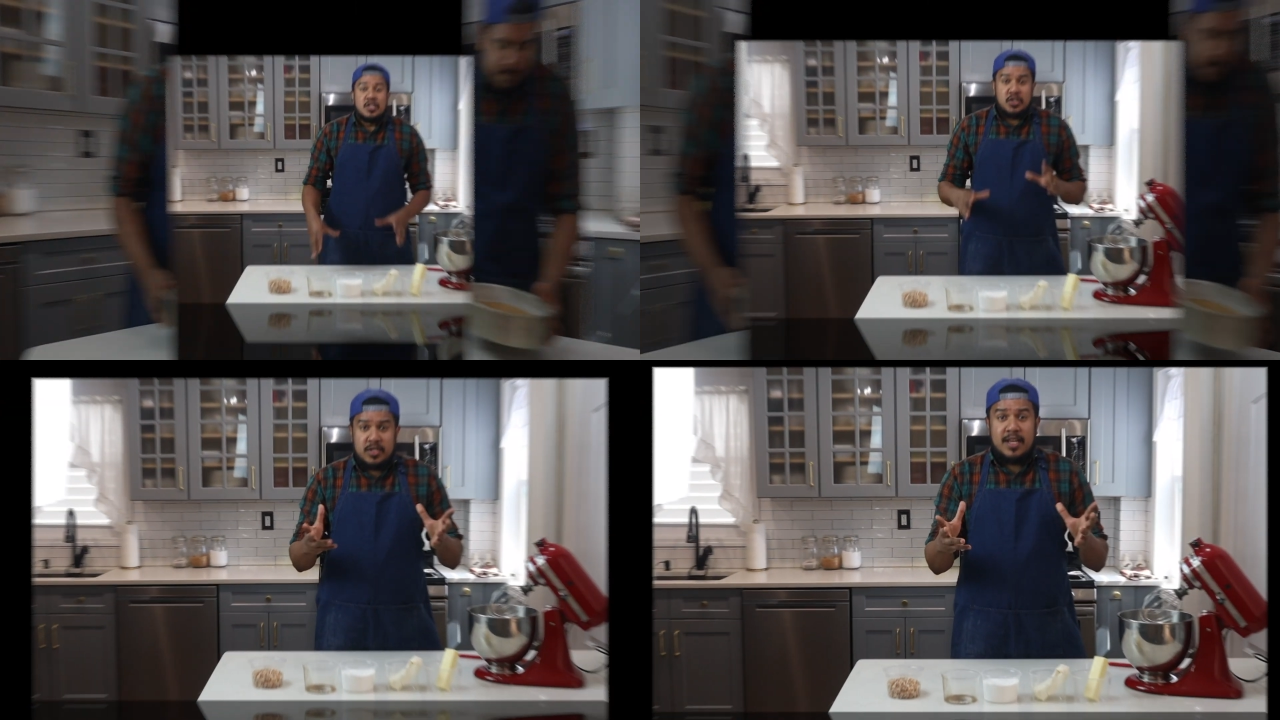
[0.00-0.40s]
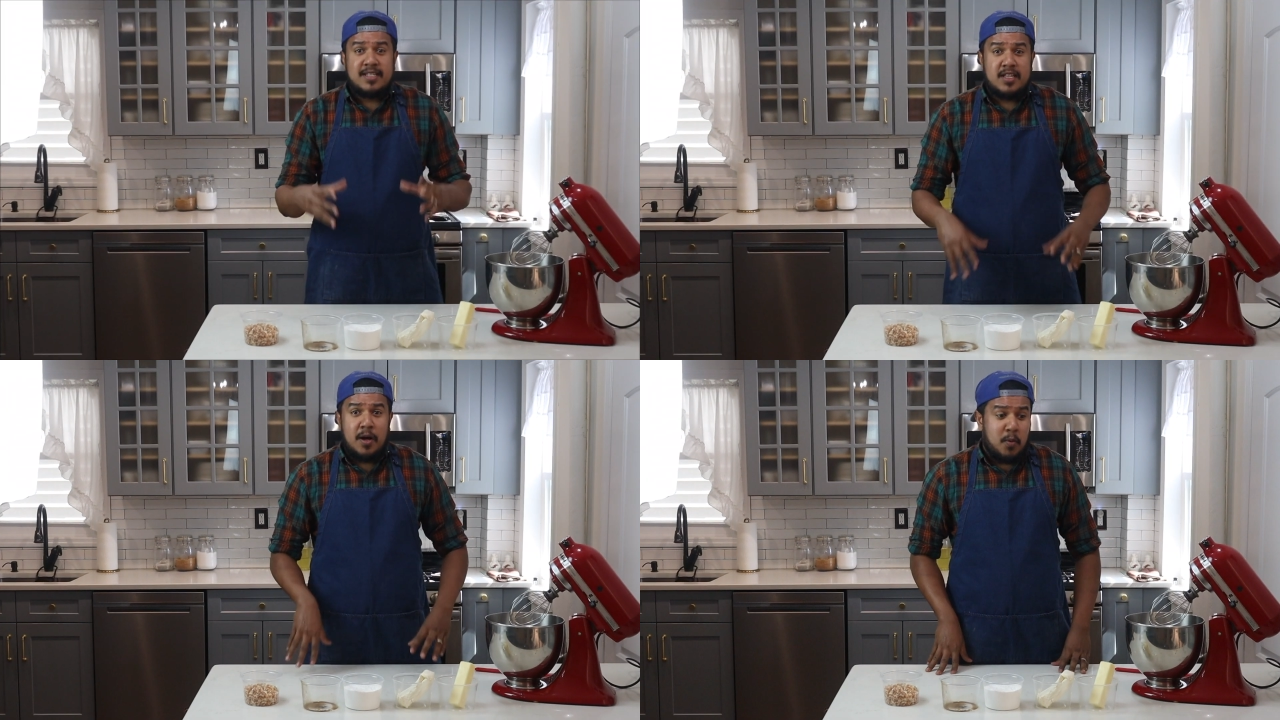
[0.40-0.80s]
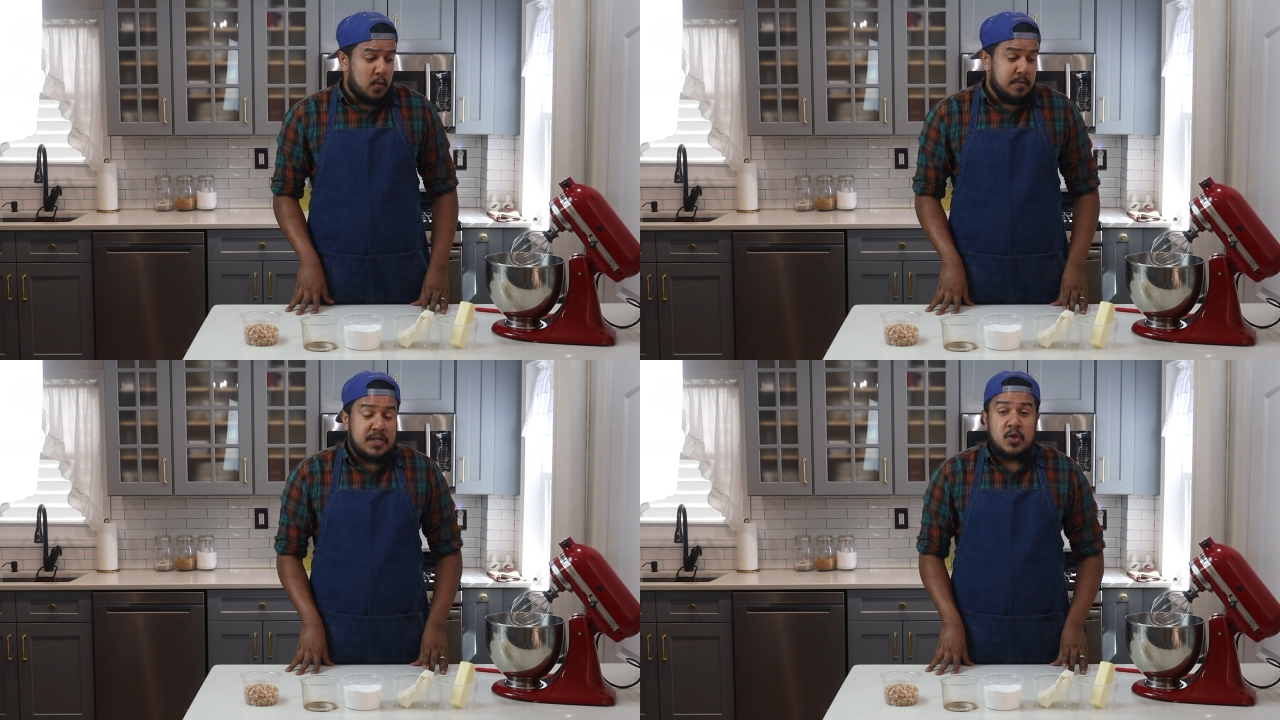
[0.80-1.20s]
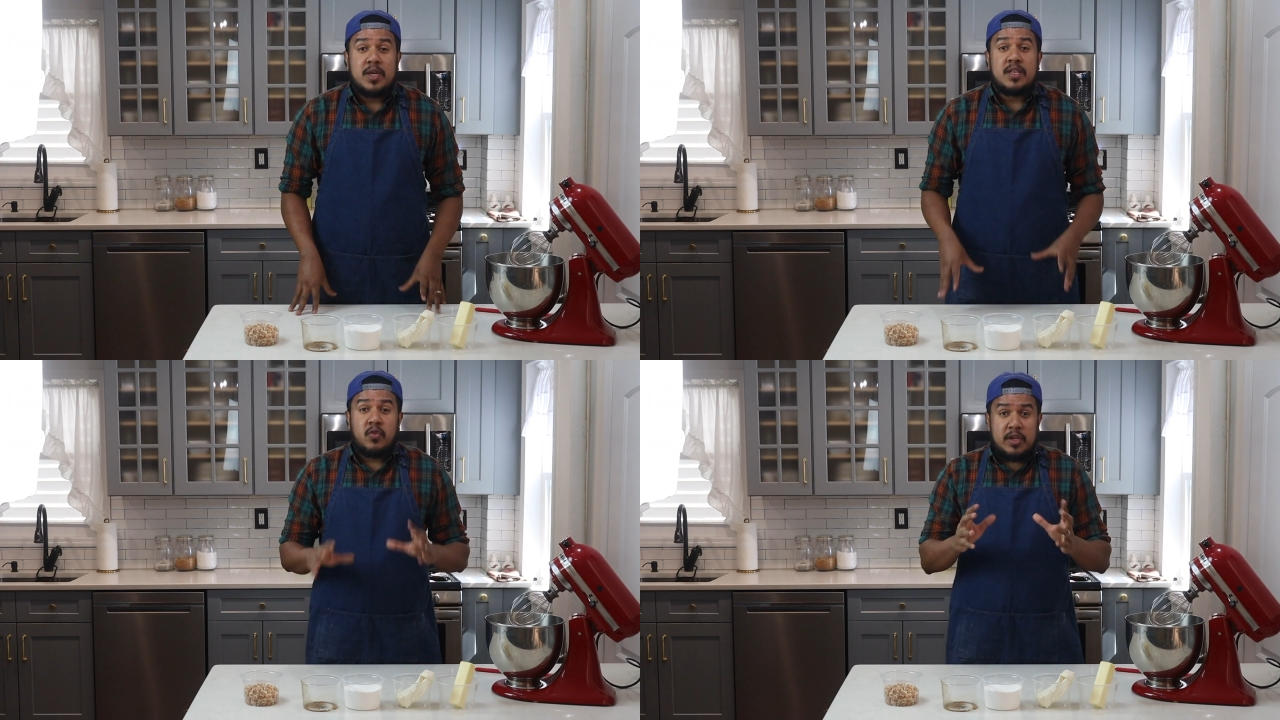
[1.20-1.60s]
So next up, we'll be
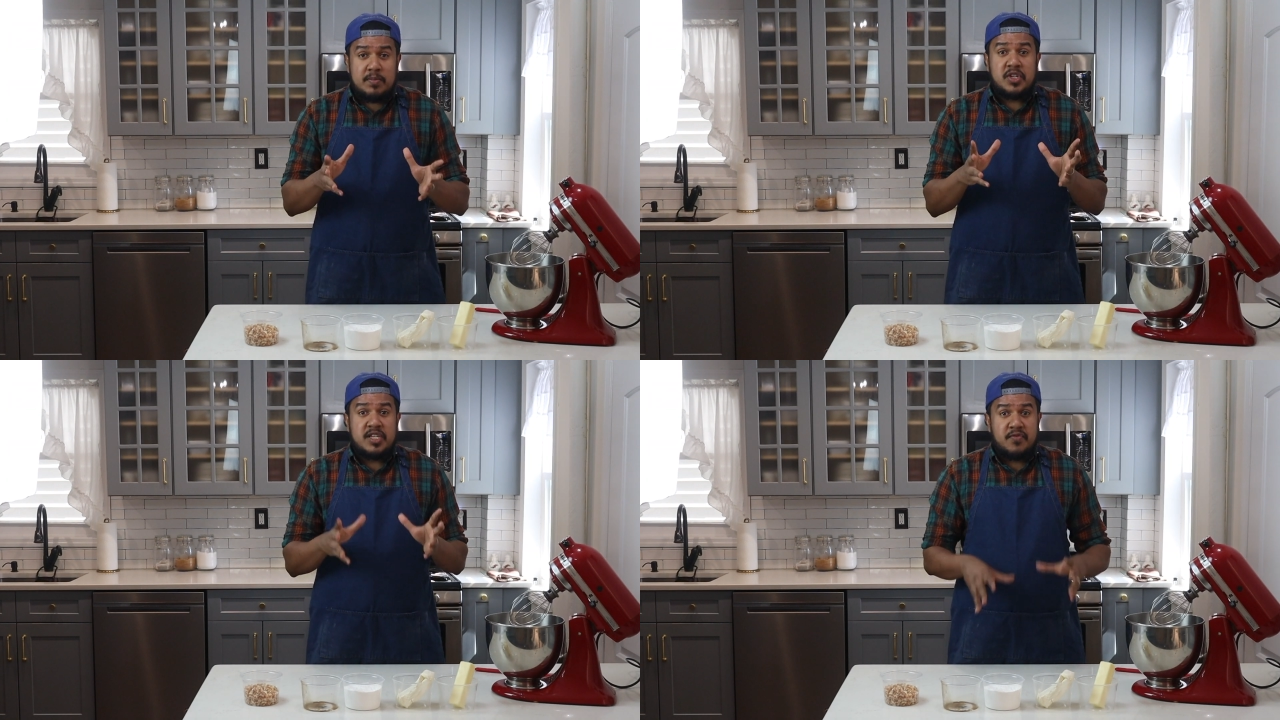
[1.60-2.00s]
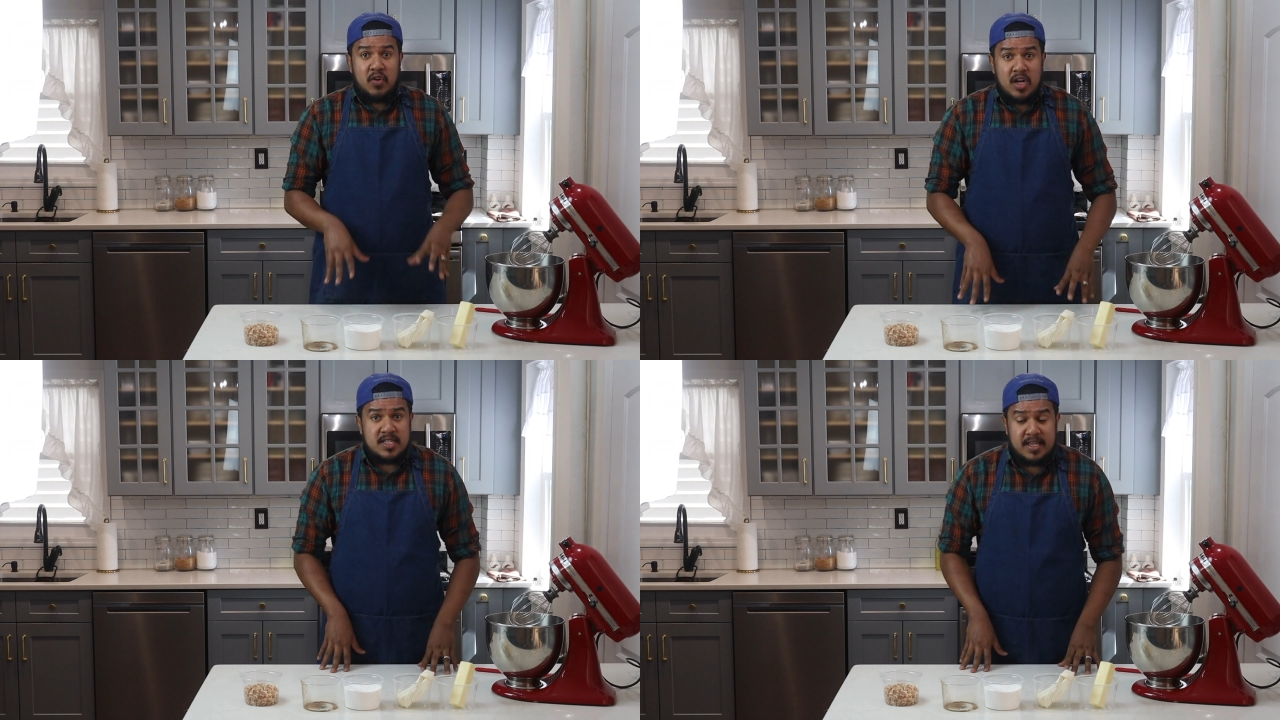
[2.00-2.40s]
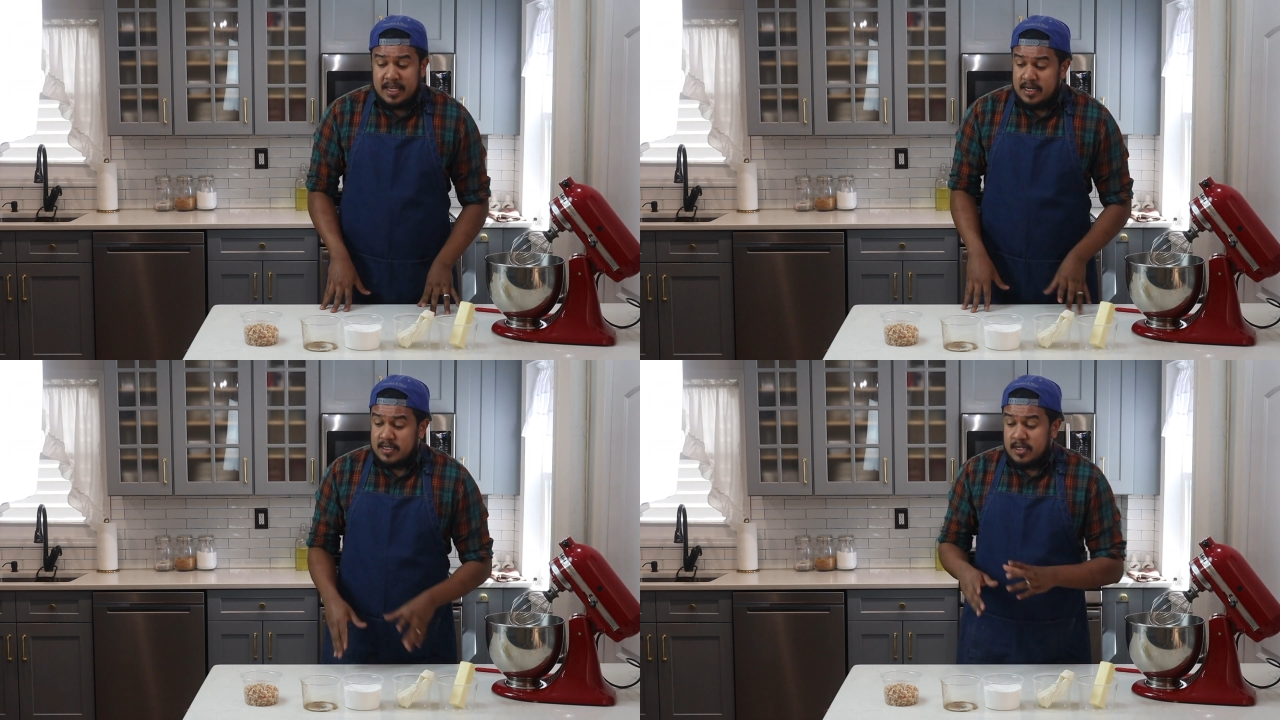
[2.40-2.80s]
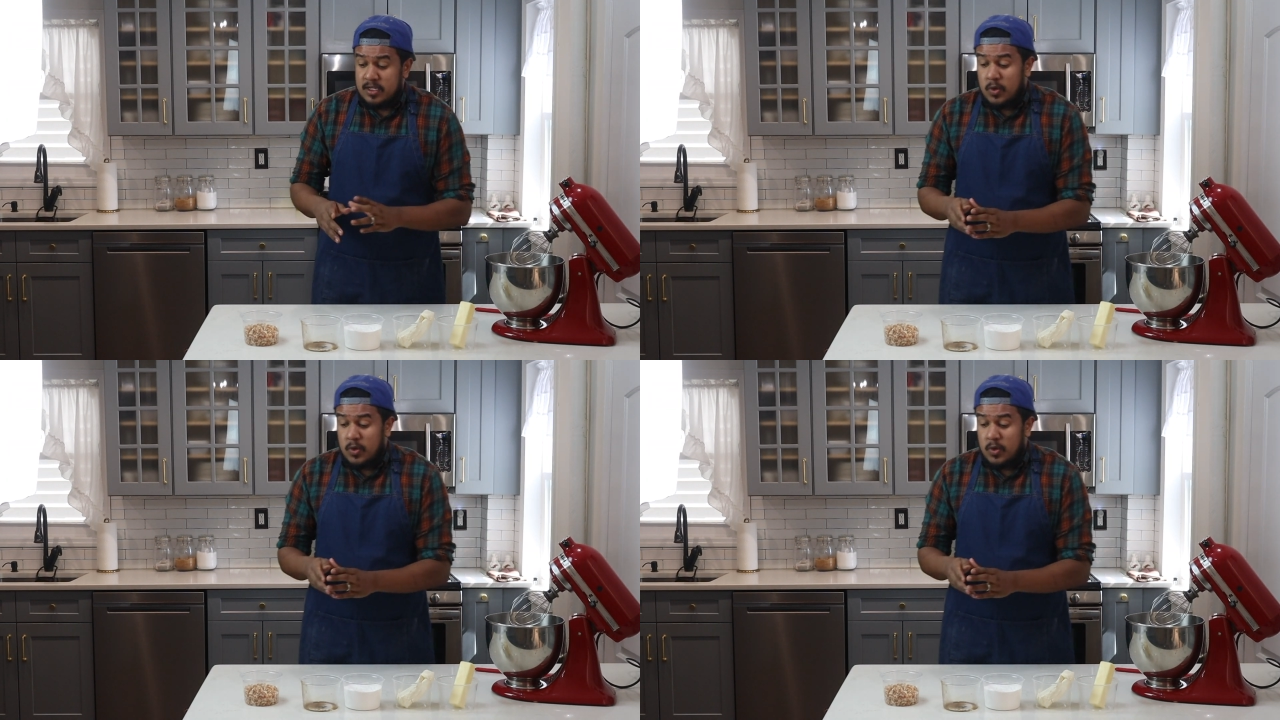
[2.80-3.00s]
doing the cream cheese frosting, and I'll tell